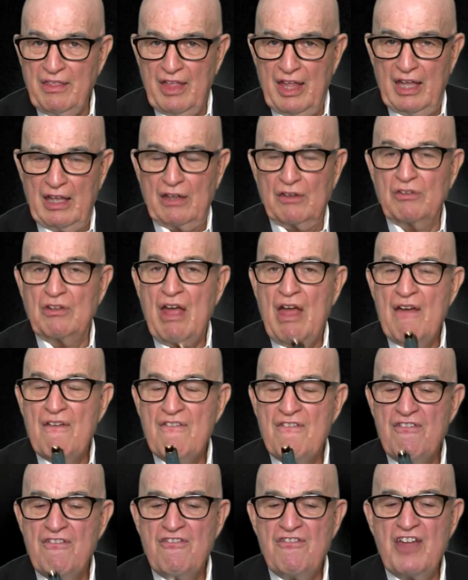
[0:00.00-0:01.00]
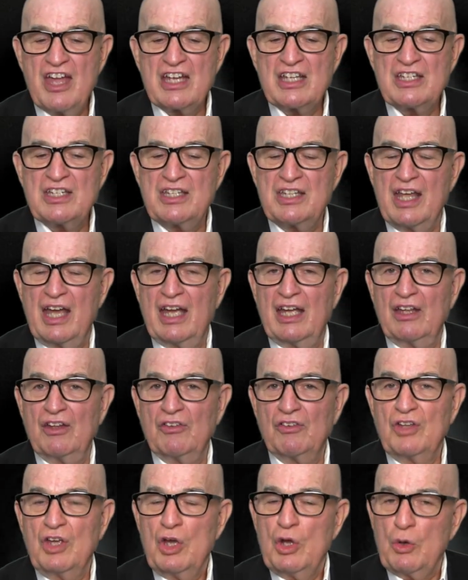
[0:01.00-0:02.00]
things, fix
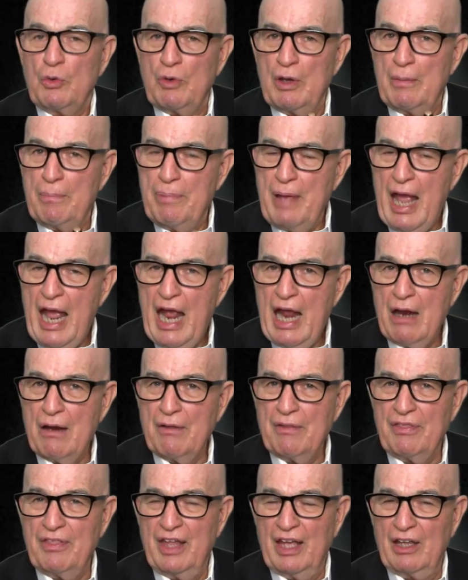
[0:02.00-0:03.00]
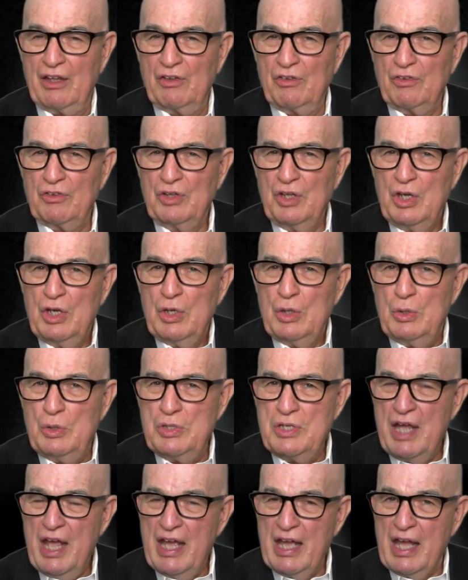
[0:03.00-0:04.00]
things, repair things, who
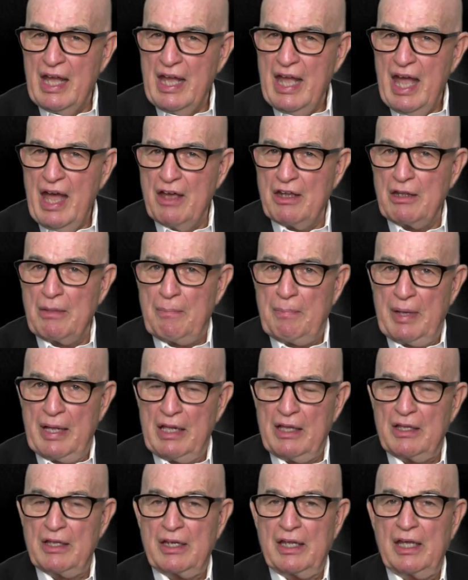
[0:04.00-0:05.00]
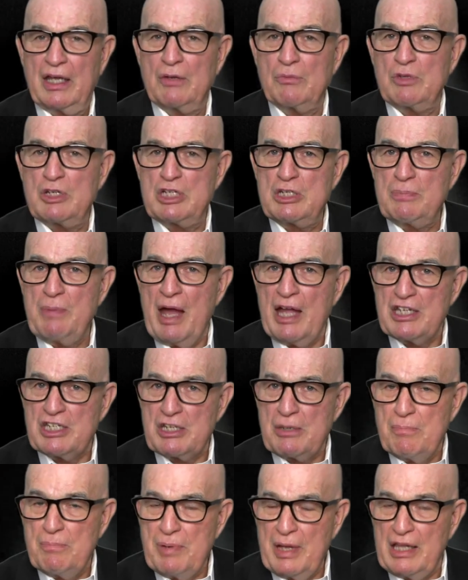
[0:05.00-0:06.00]
take accountability and
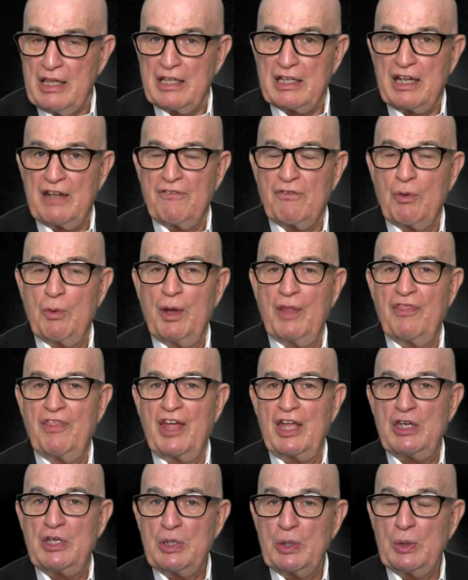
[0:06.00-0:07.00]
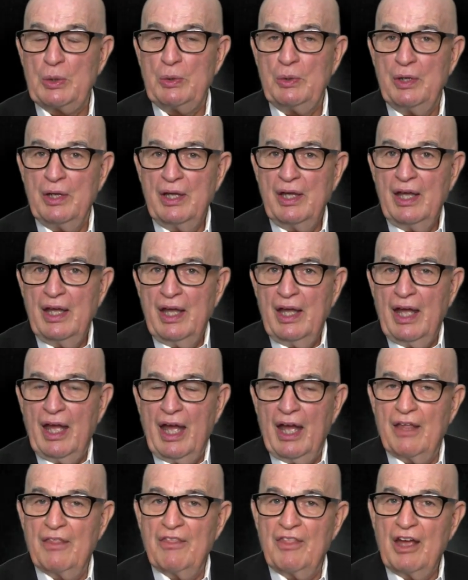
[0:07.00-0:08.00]
responsibility for what they do,
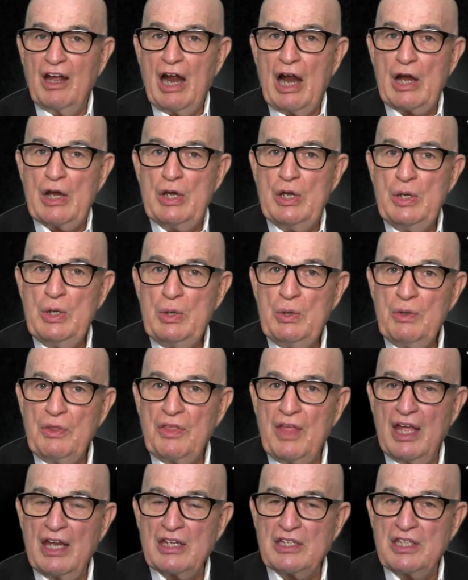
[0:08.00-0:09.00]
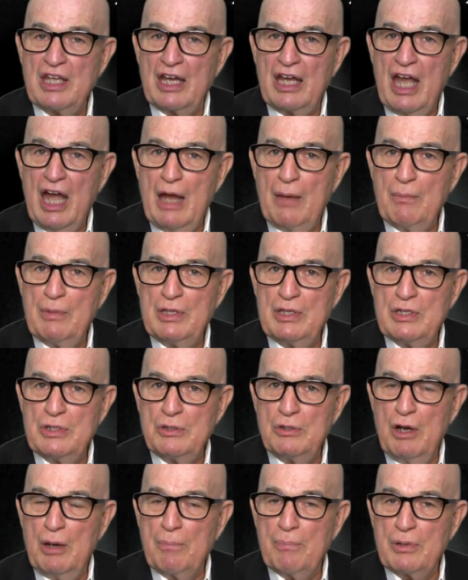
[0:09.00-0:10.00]
and there are new things that come
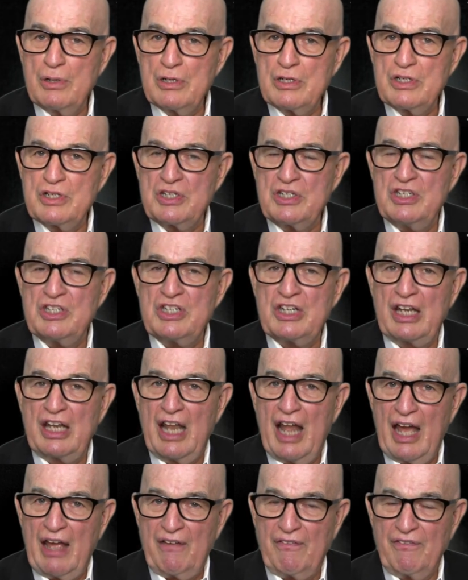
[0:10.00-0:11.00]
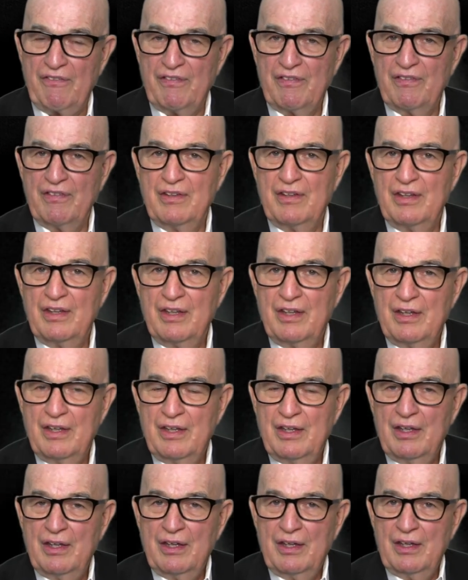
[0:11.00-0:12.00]
into a person's life
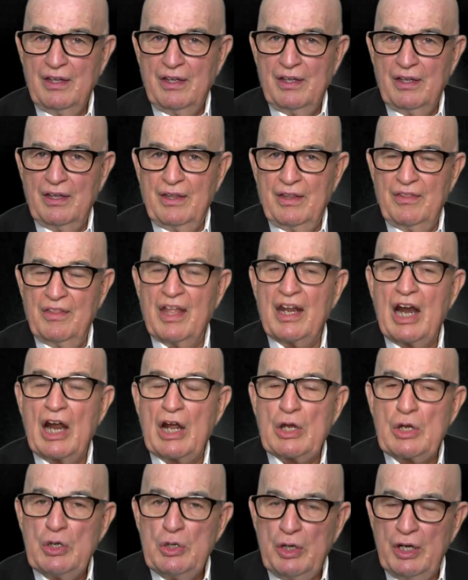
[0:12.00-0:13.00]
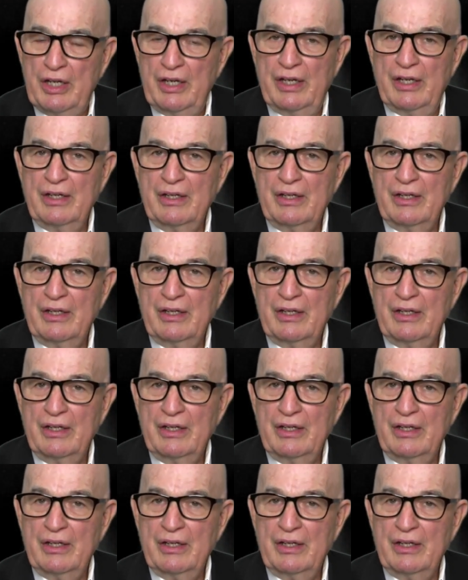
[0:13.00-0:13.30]
that are good,